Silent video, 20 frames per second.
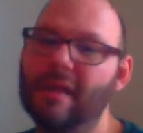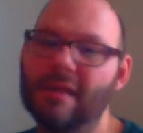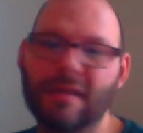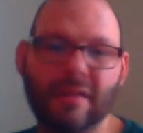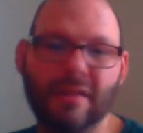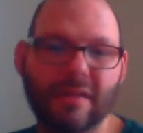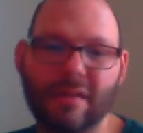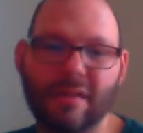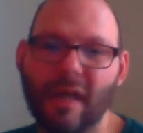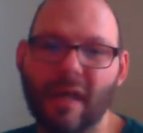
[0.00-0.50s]

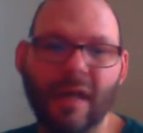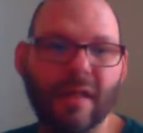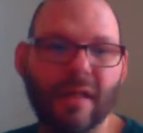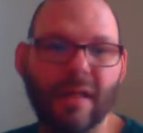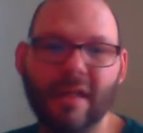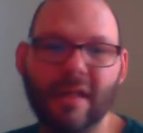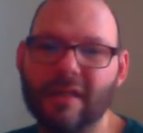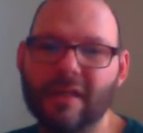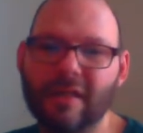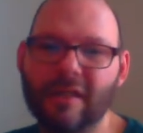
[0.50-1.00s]

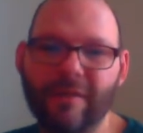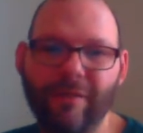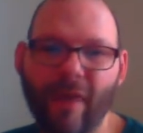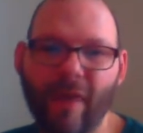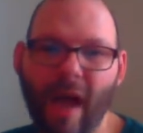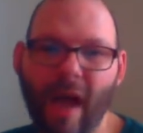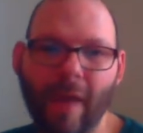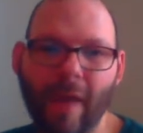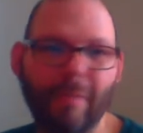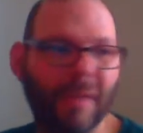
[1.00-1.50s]
is
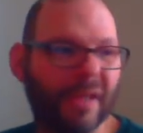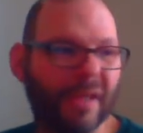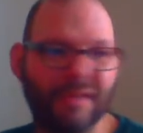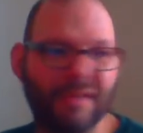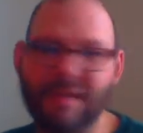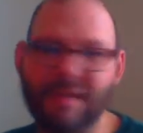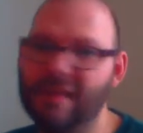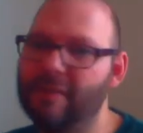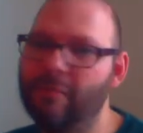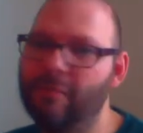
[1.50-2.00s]
fine, because
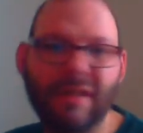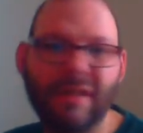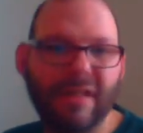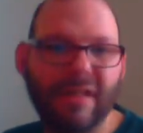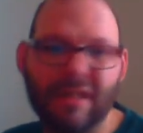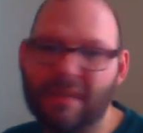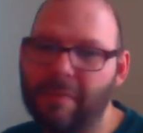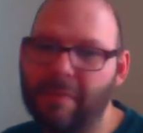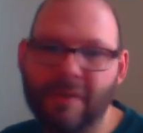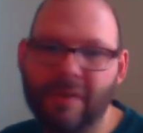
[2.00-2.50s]
this, what
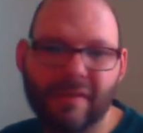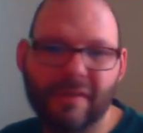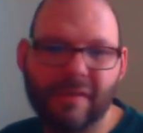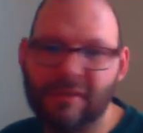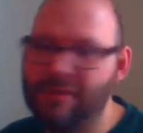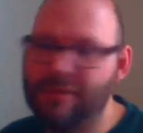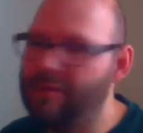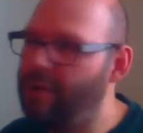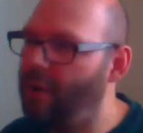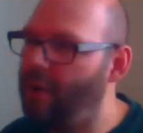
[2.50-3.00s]
this
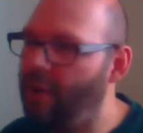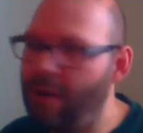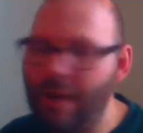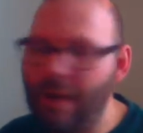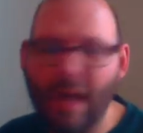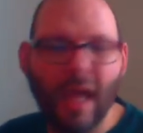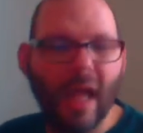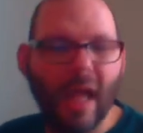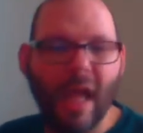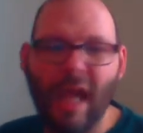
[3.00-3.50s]
person's doing
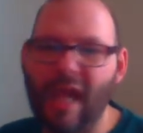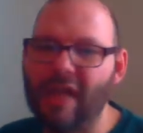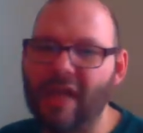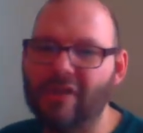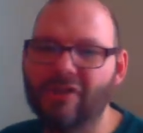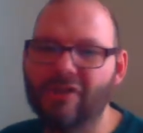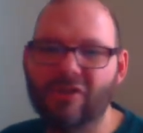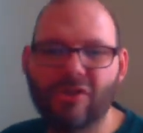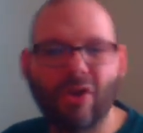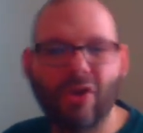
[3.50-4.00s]

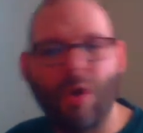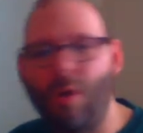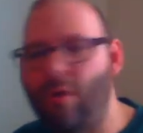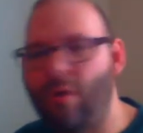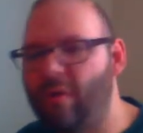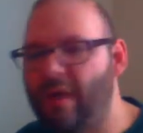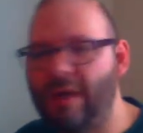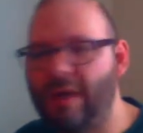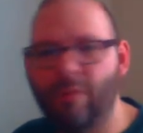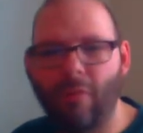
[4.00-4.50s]
is
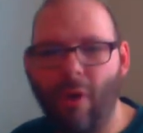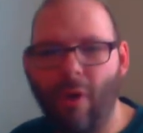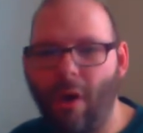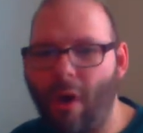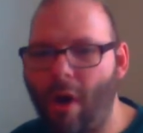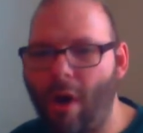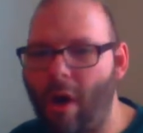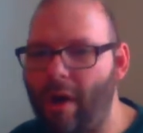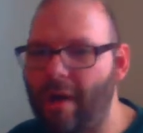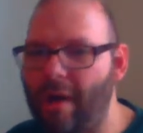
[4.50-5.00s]
totally
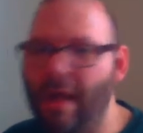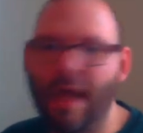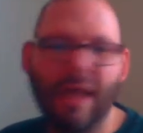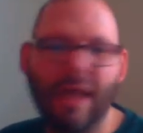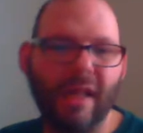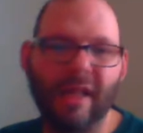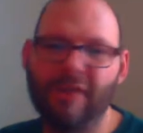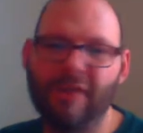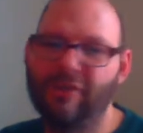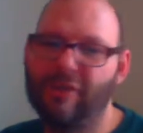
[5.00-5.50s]
wrong.
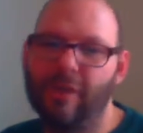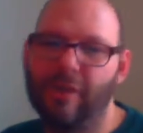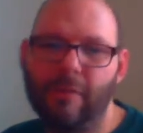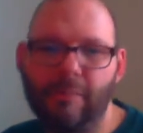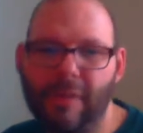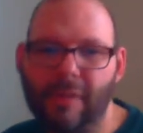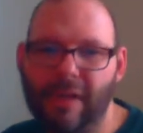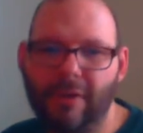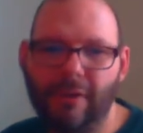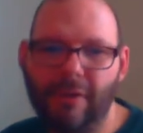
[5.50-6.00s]
They shouldn't
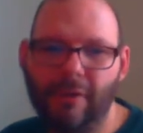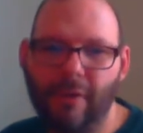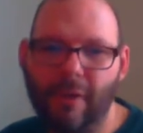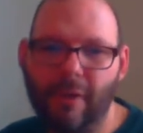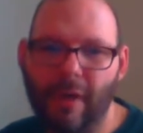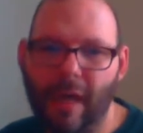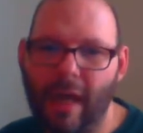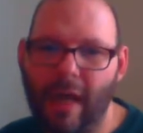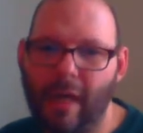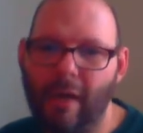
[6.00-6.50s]
be doing
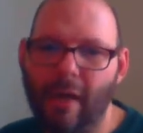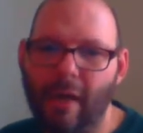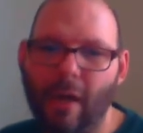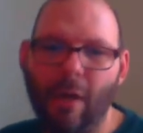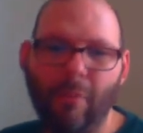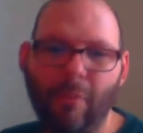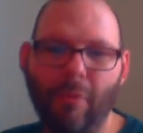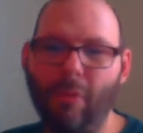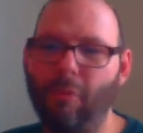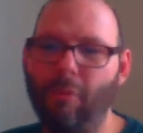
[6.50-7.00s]
it,
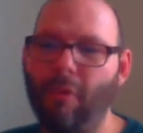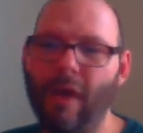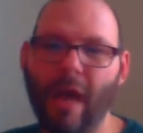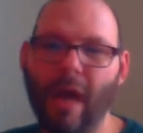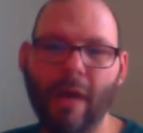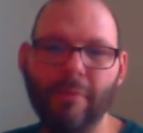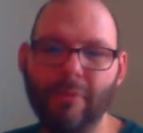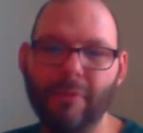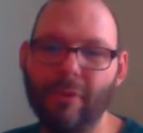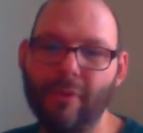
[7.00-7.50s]
but what
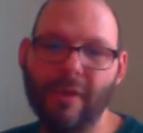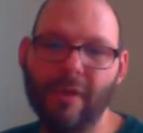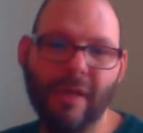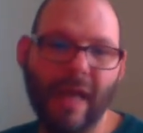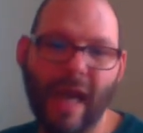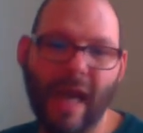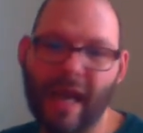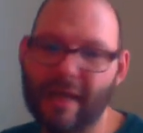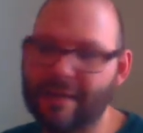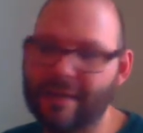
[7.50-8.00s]
I'm doing
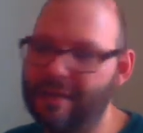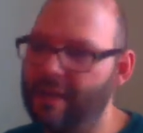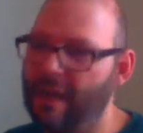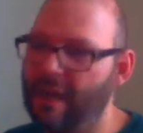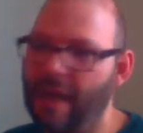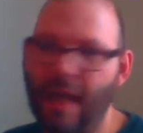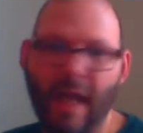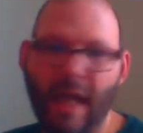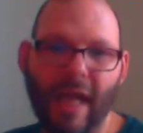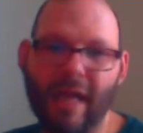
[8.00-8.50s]
next
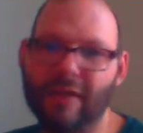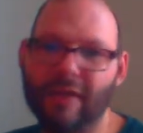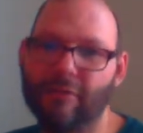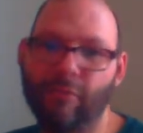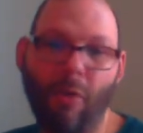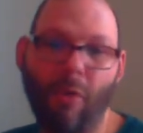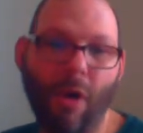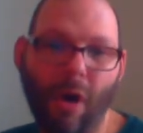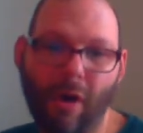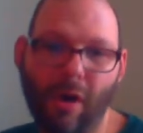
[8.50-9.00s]
is
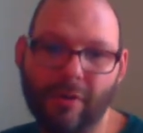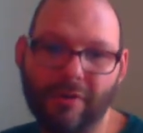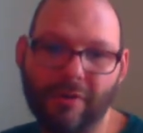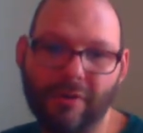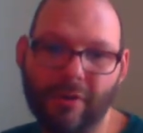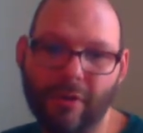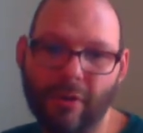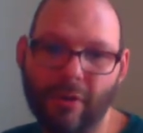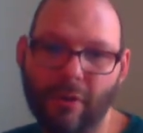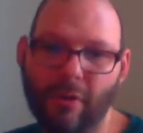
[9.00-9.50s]
wrong
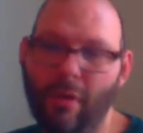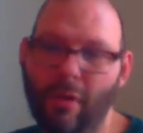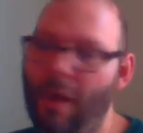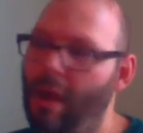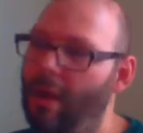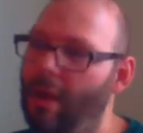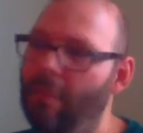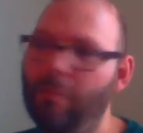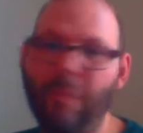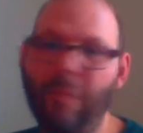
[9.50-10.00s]
too,
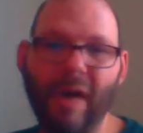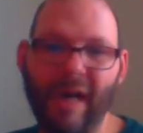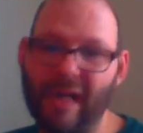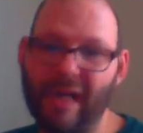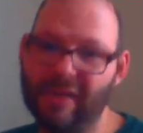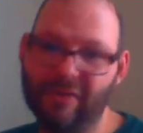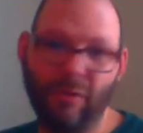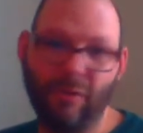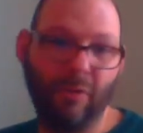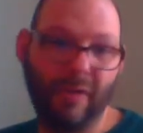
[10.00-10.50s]
but
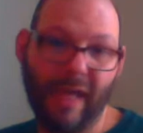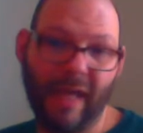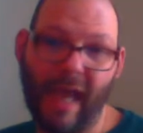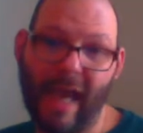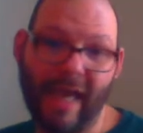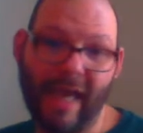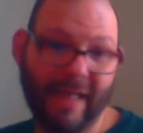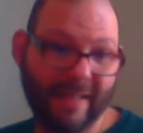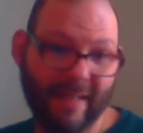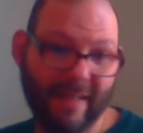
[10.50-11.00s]
it's
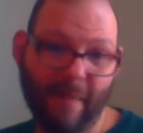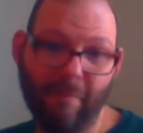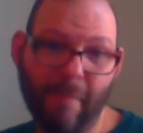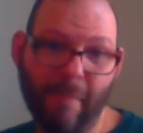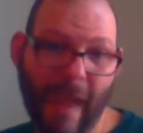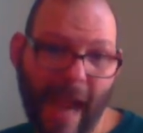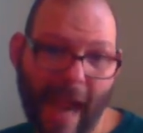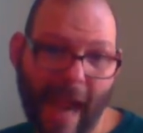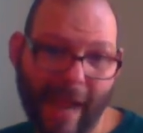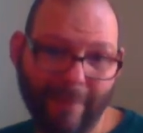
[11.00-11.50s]
okay because I'm
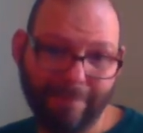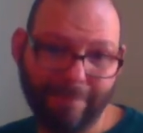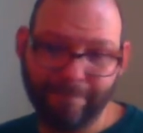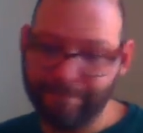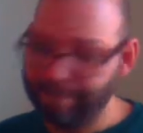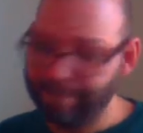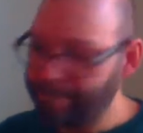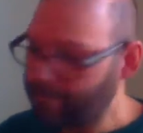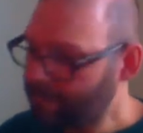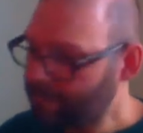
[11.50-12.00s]
mad.
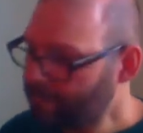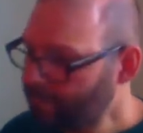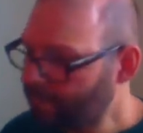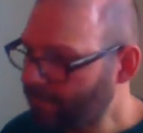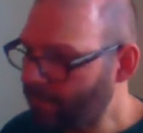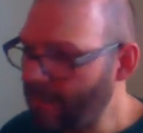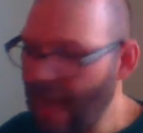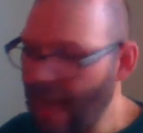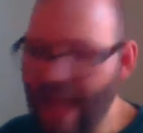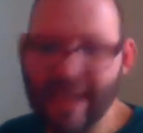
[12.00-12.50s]

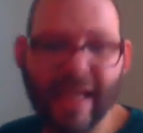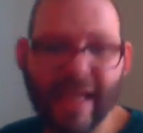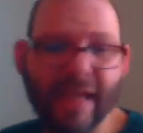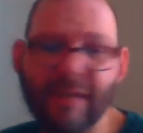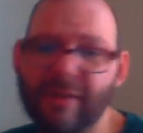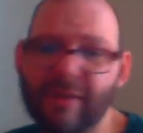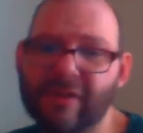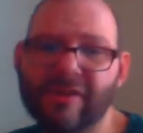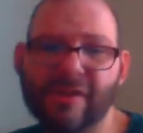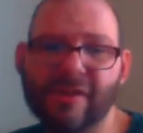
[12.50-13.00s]
I get it,
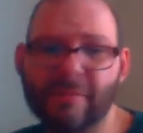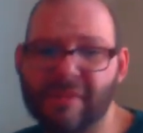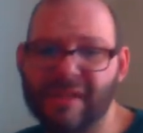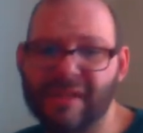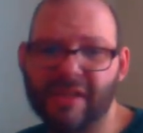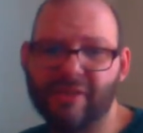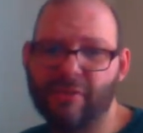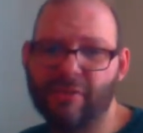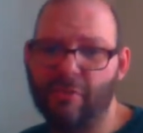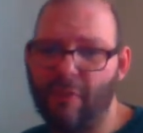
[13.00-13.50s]
there's some
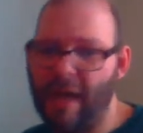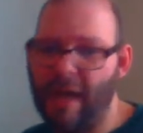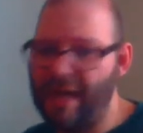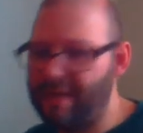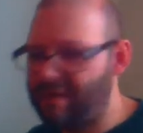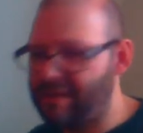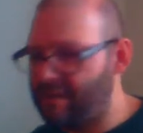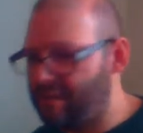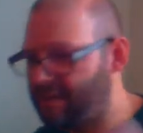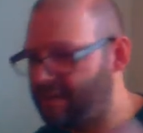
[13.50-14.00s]

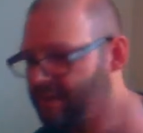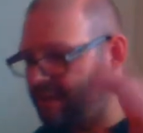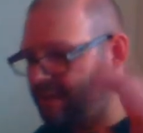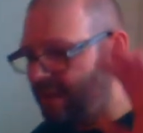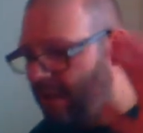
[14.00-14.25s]
situations